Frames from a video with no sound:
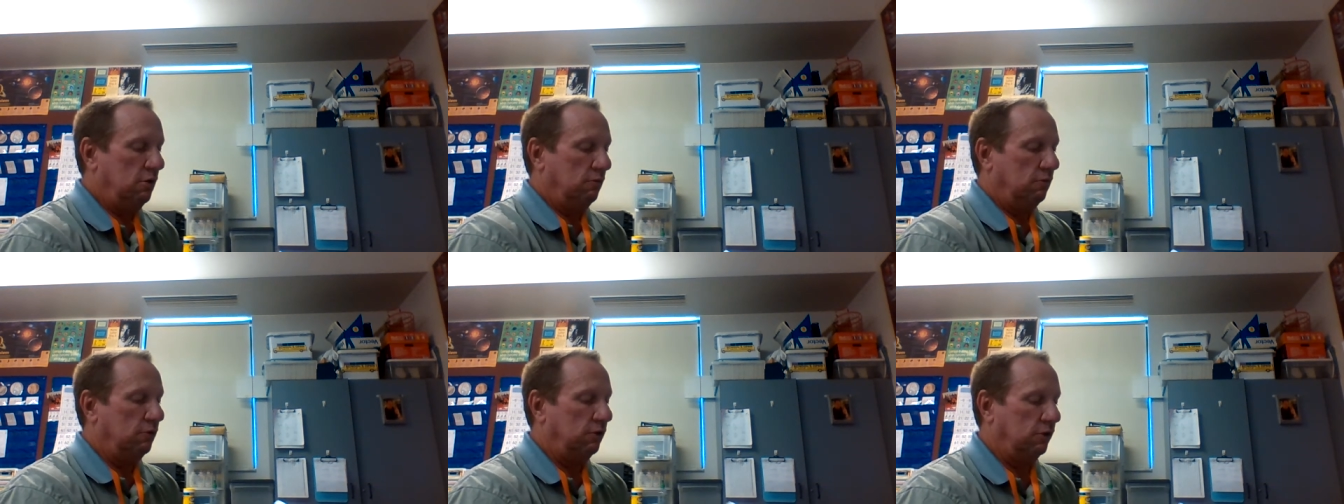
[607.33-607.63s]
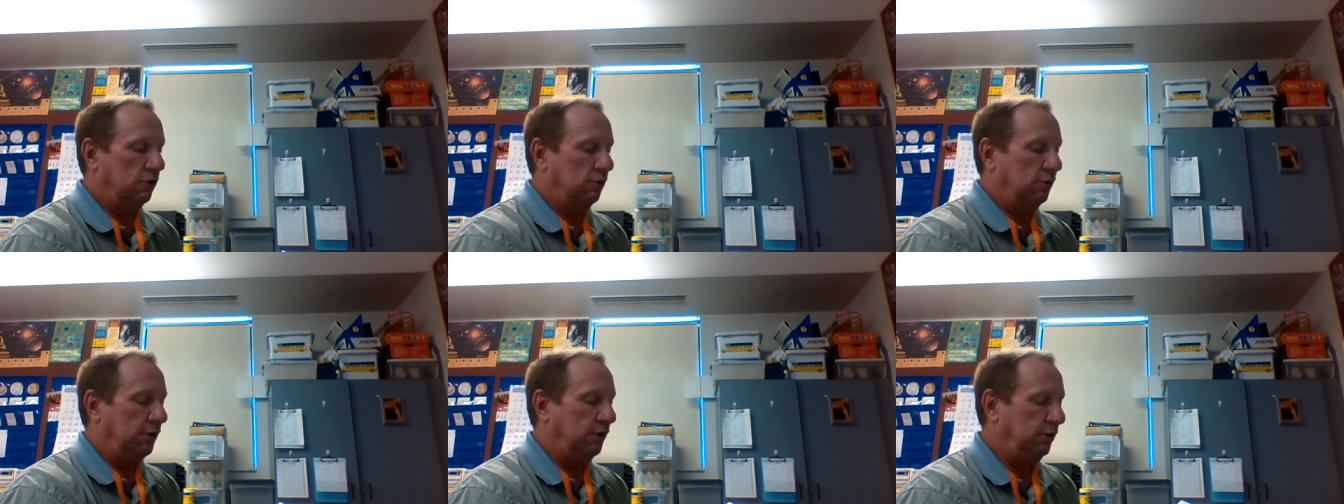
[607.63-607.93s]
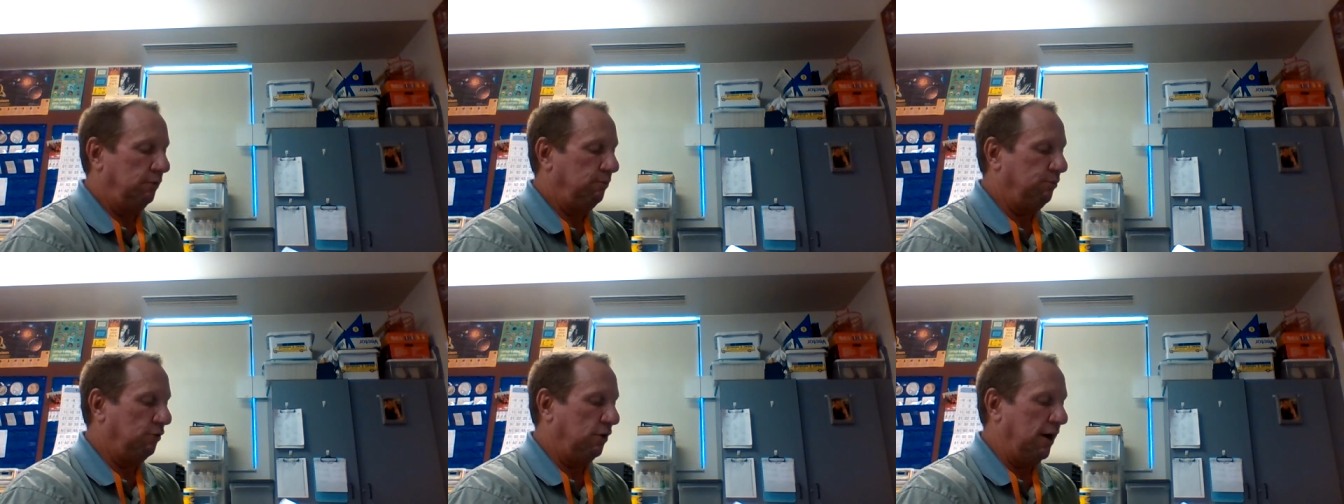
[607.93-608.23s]
We're going
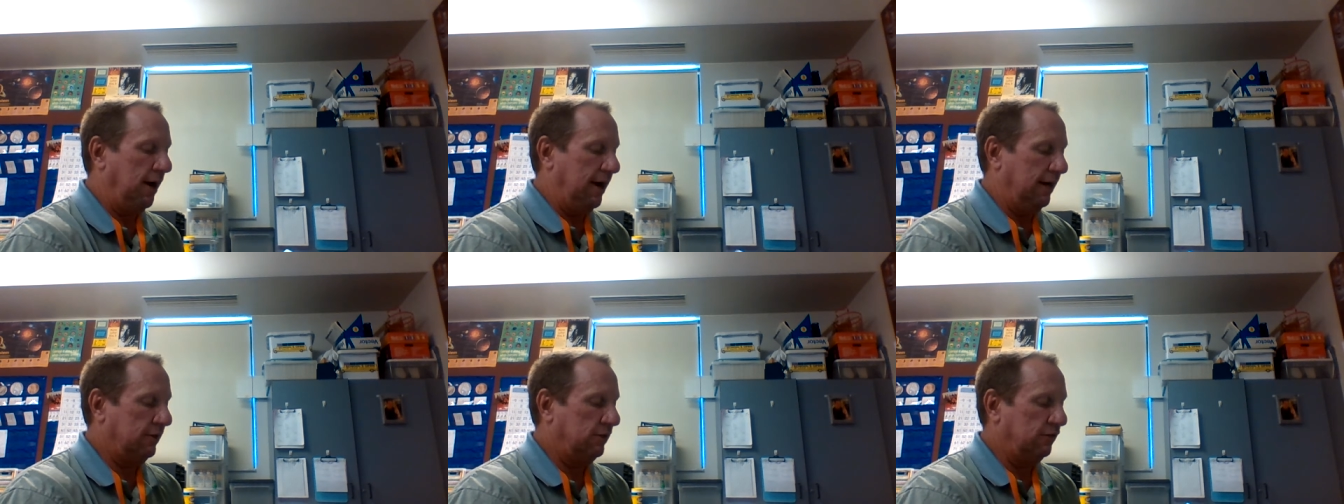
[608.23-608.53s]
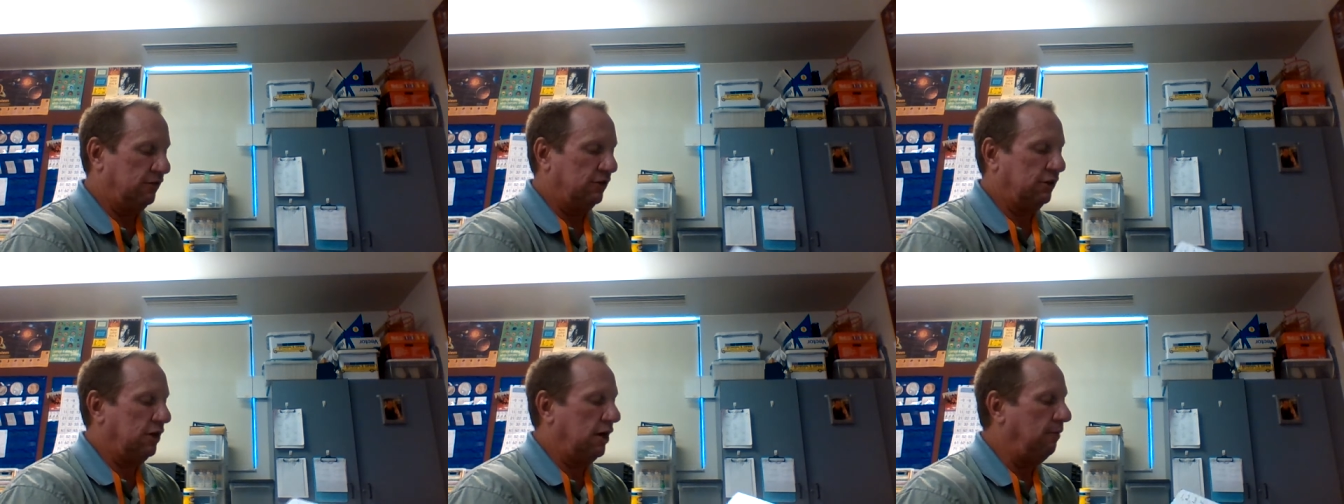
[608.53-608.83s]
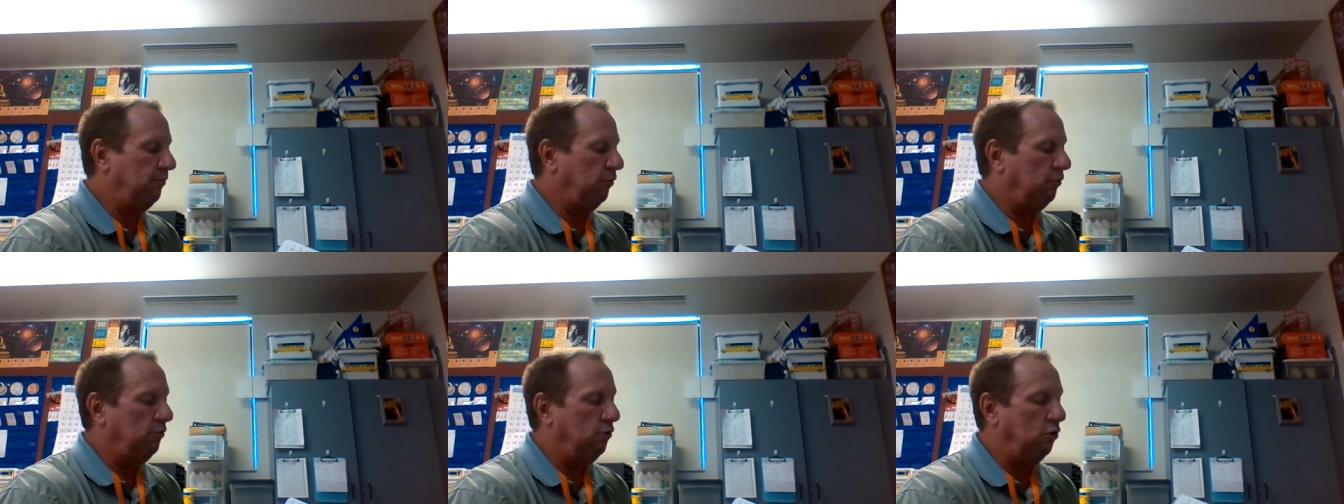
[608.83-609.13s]
to practice a
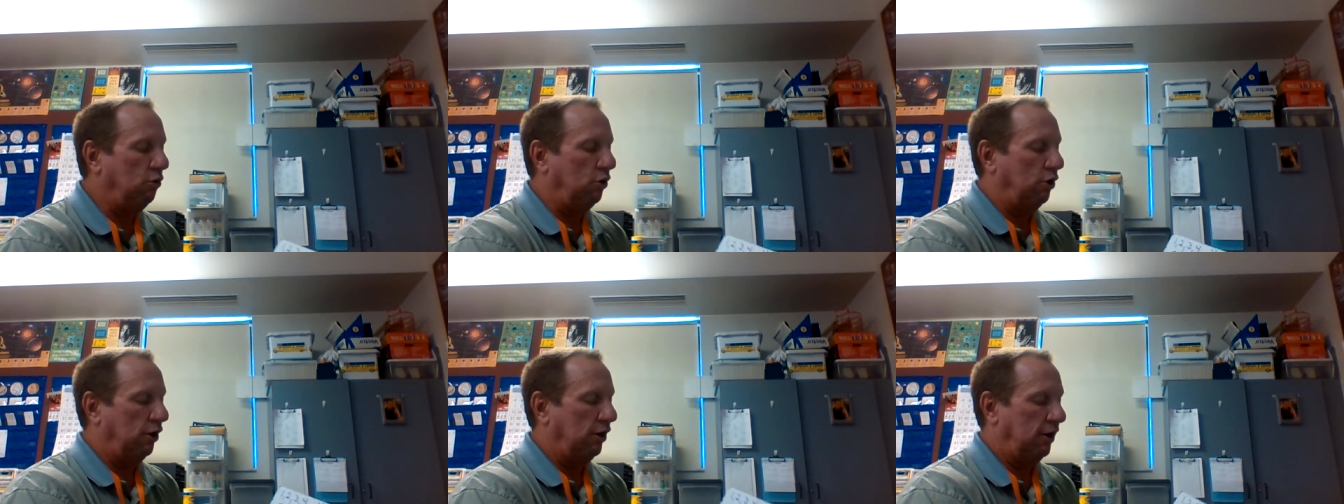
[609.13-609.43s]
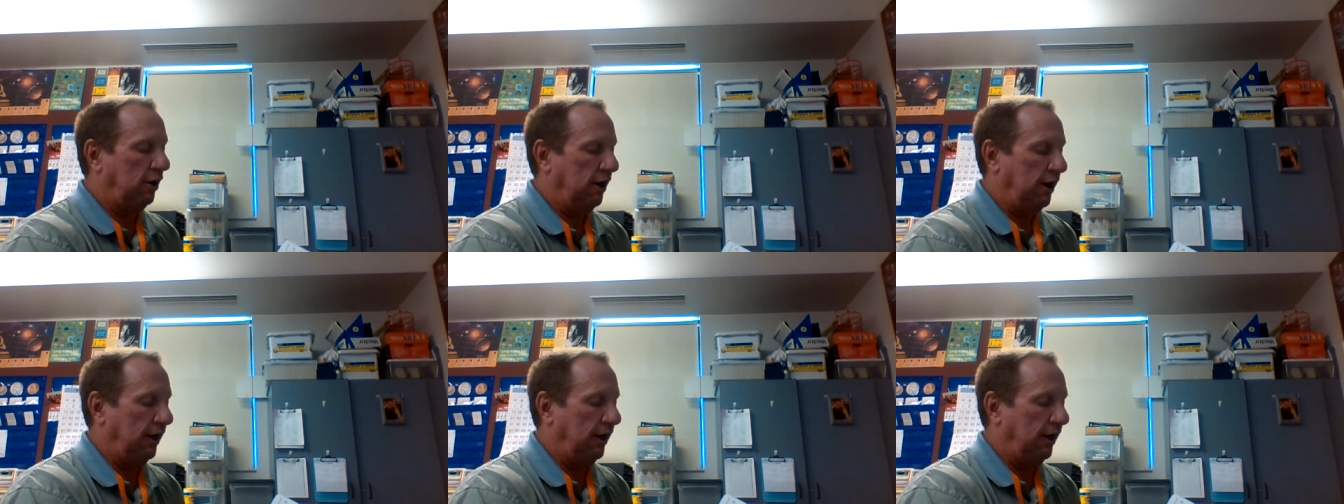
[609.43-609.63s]
couple more.